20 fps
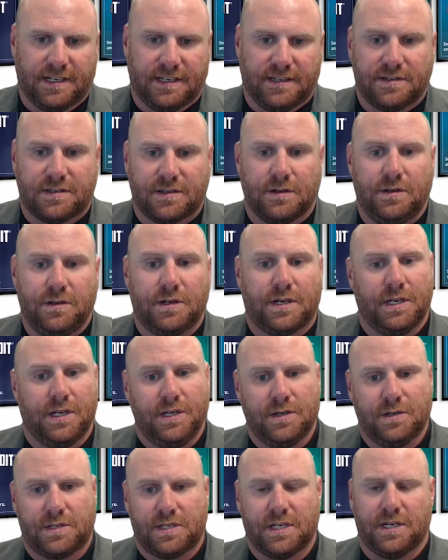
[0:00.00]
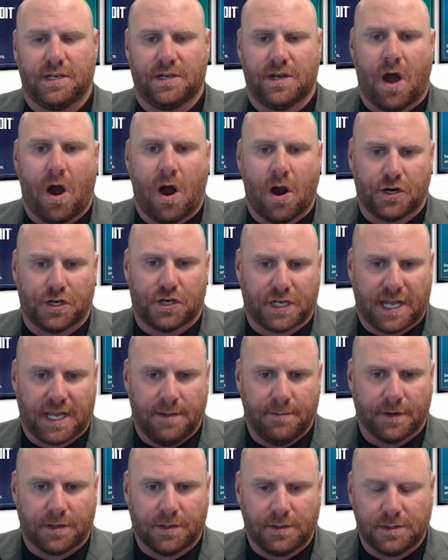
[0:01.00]
And so you can use it in harsh
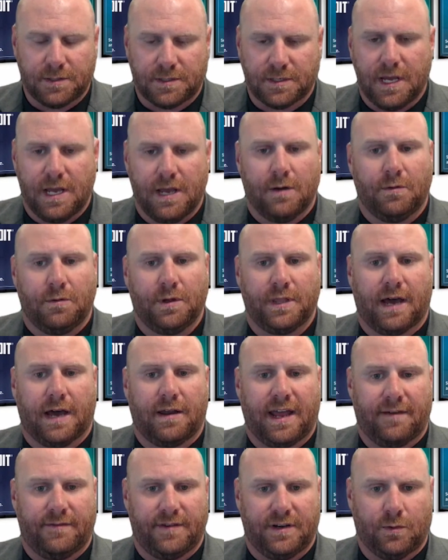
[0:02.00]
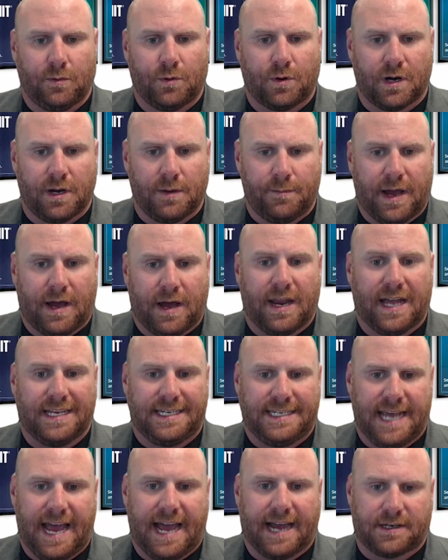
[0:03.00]
chemicals without having to worry about
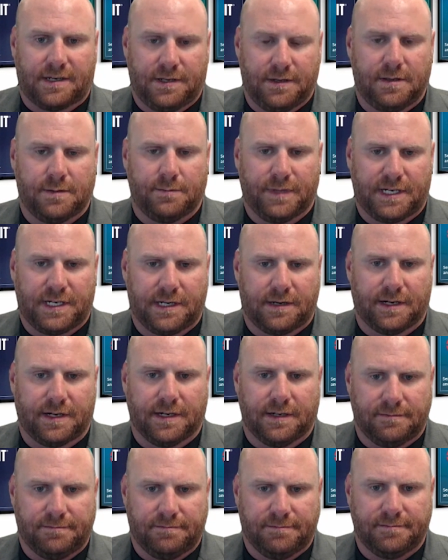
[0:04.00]
attack to the material.